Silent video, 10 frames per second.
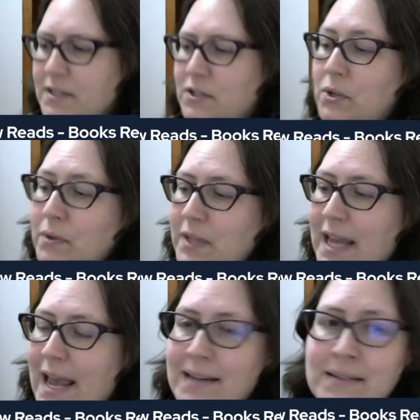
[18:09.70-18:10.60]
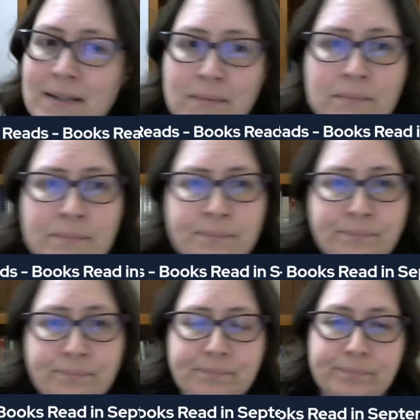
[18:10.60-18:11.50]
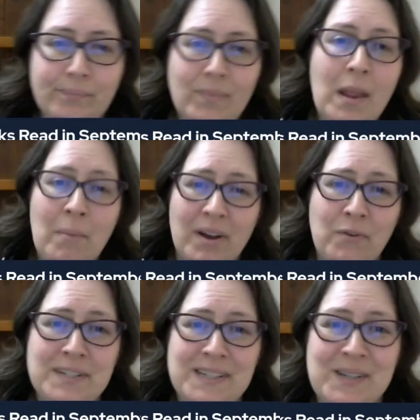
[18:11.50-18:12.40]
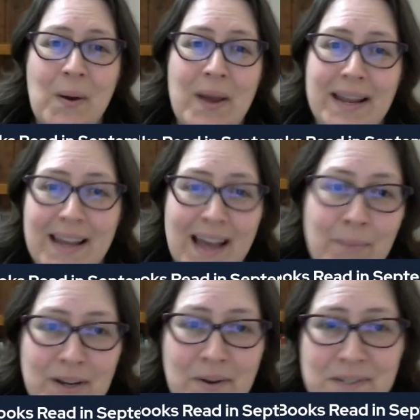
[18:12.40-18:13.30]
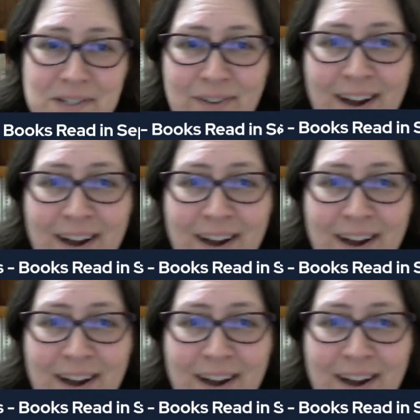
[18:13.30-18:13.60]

us to the end. My voice is going and my nose is